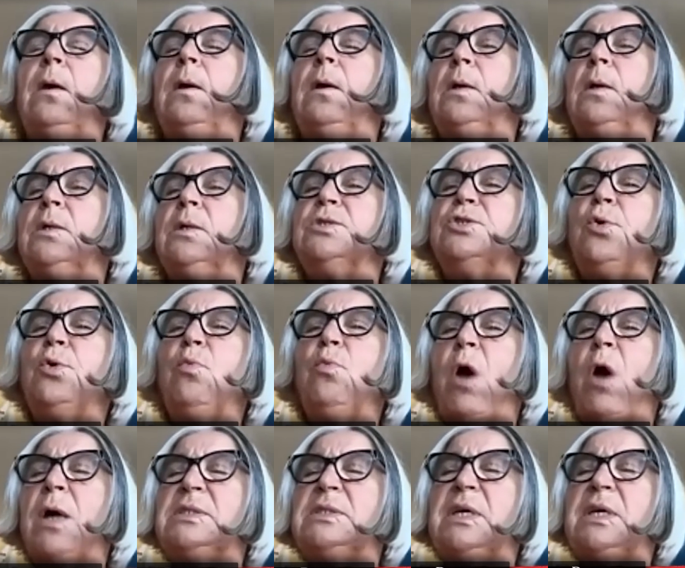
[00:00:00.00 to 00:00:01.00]
So Ross,
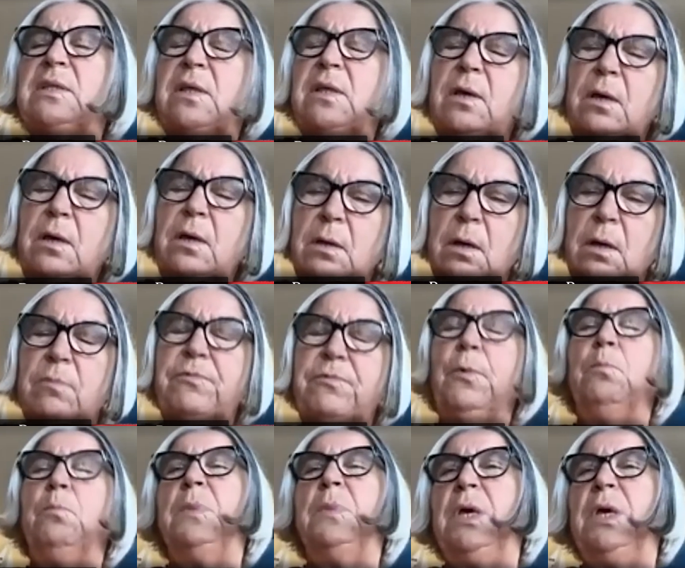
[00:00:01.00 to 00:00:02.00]
I think for
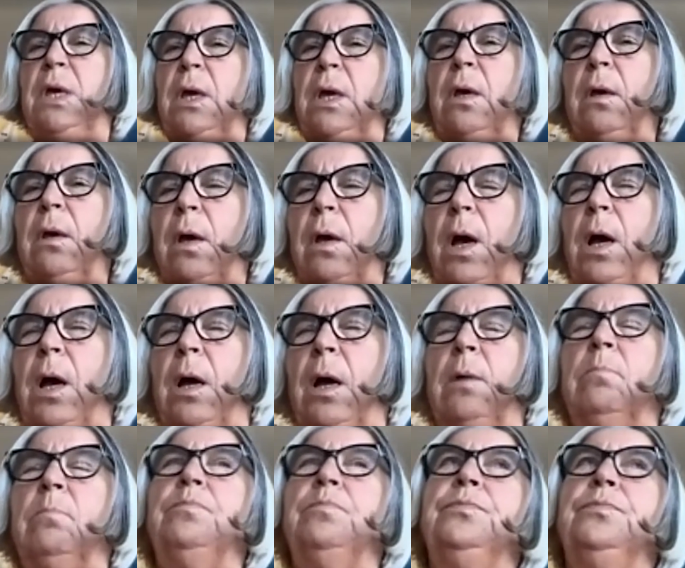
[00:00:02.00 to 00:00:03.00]
me,
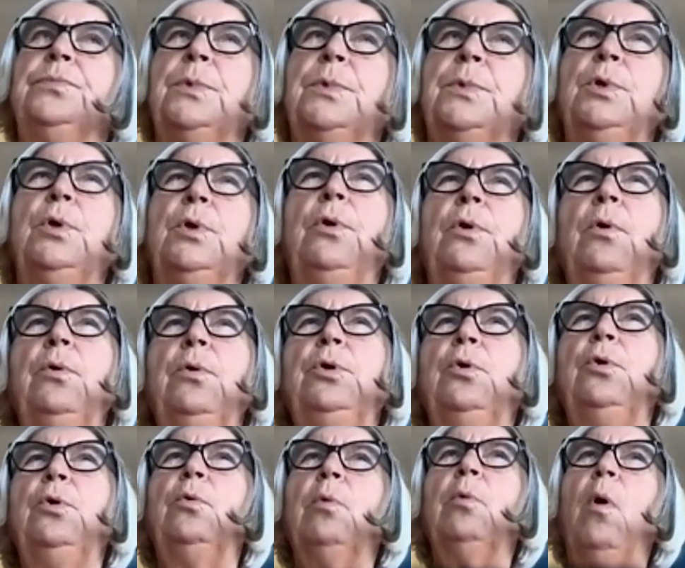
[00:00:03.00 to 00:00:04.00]
you
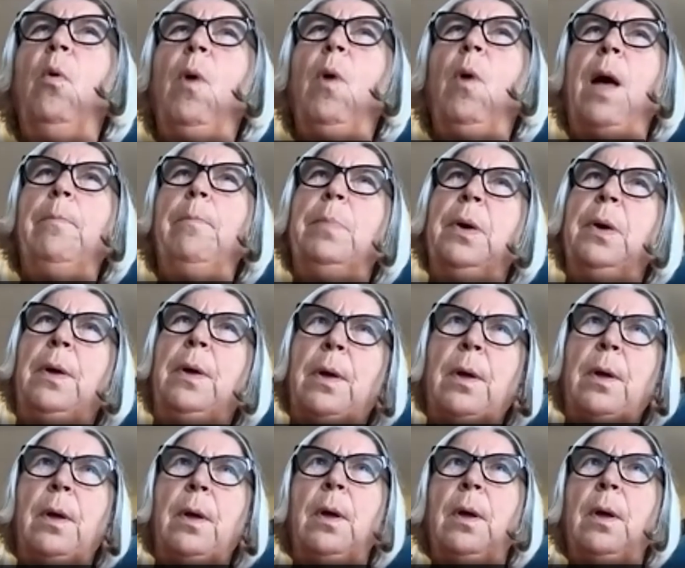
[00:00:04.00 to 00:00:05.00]
grow up
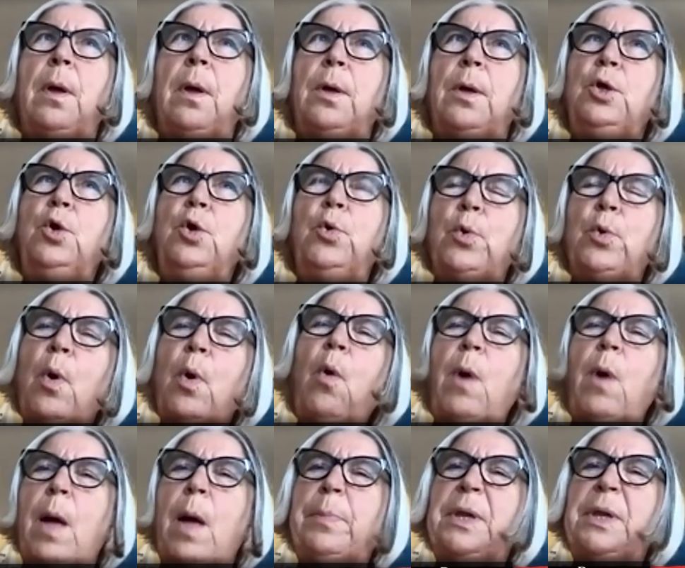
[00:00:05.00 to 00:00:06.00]

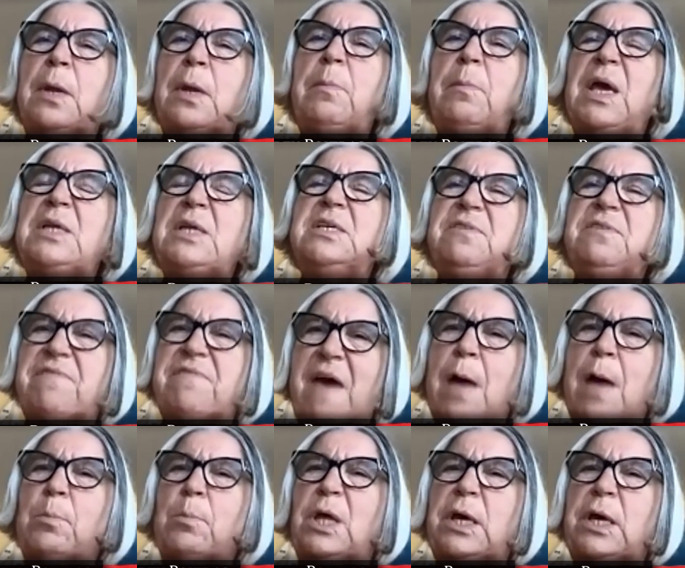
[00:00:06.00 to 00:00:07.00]
in a Métis
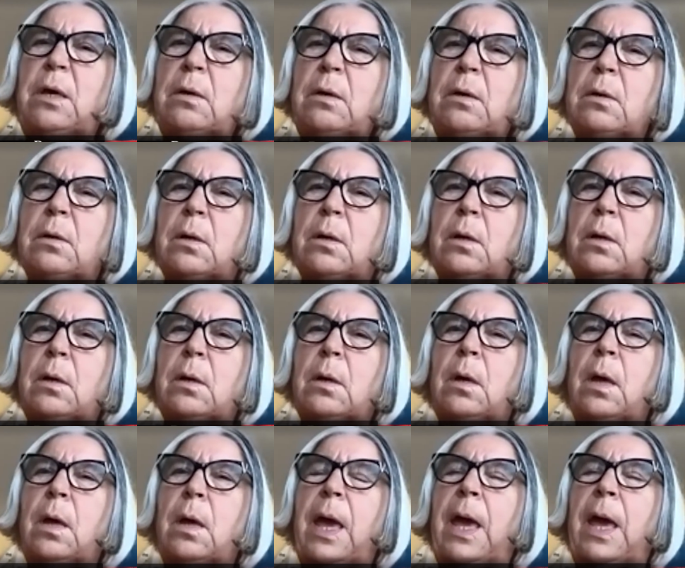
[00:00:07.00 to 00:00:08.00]
family,
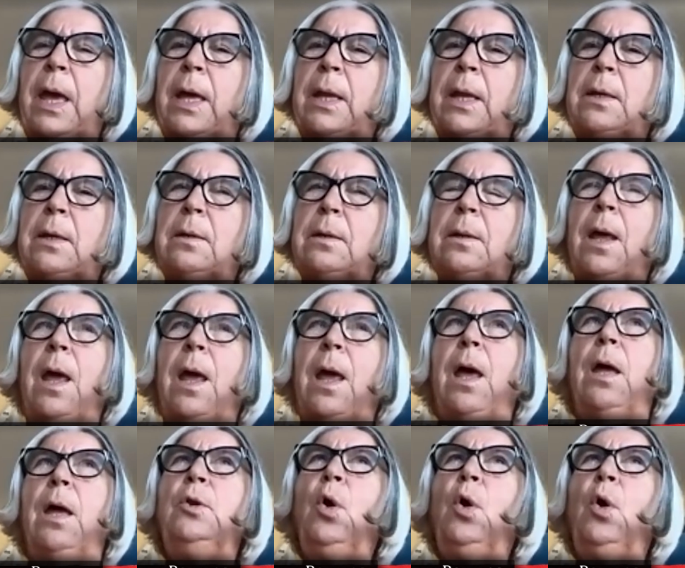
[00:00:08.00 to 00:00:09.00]
and
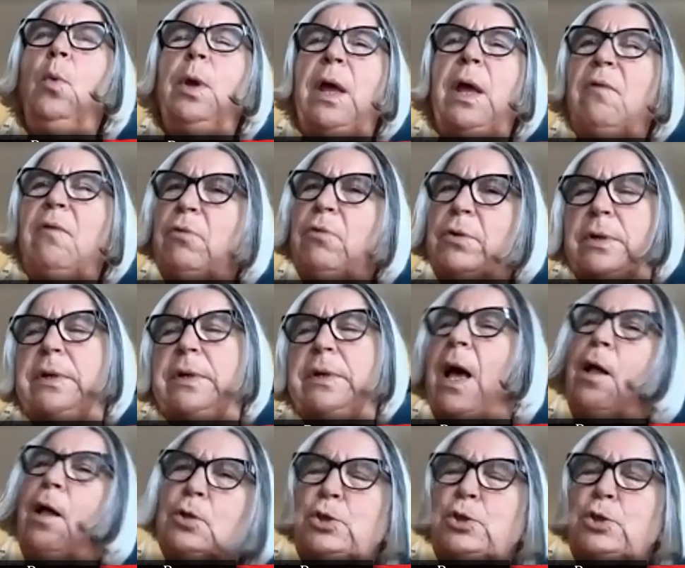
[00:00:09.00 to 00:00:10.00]
no one ever
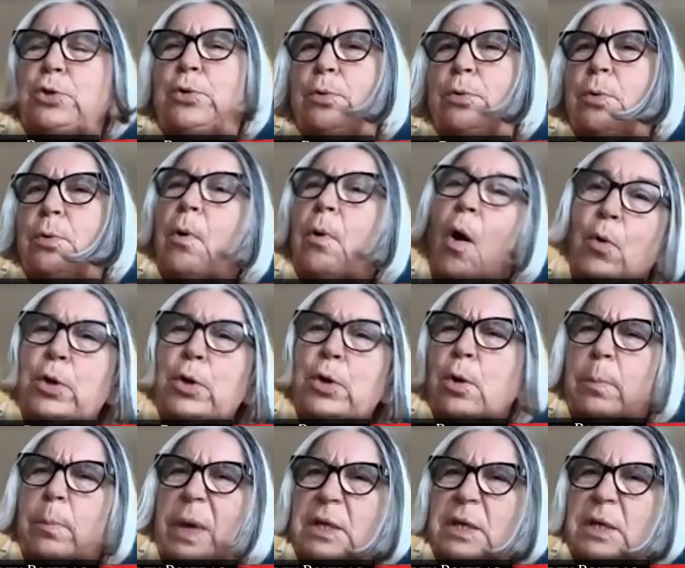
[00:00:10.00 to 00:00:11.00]
tells you, oh, you're
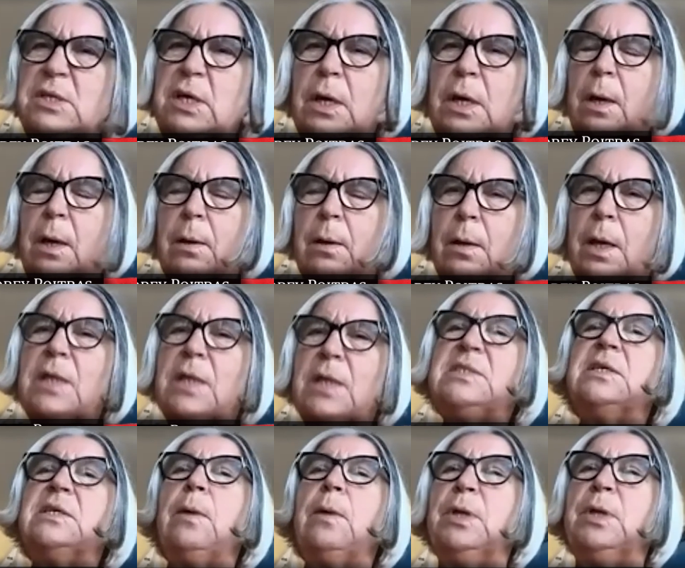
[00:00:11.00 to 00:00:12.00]
Métis. It's
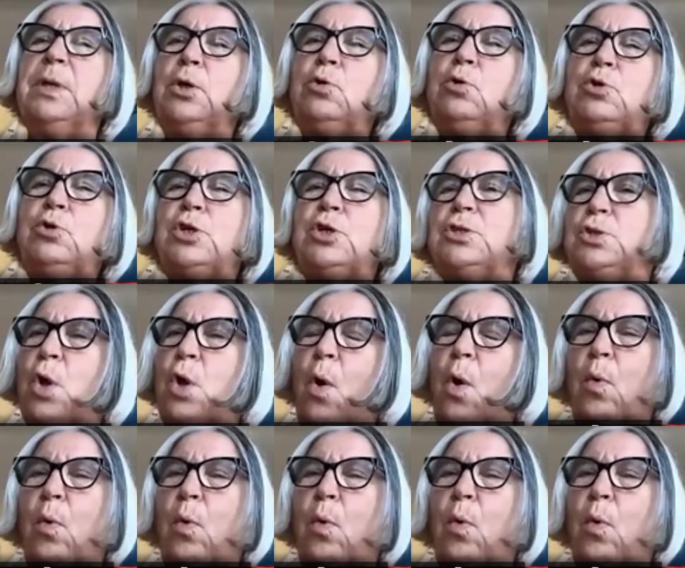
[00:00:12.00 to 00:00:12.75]
something you just know.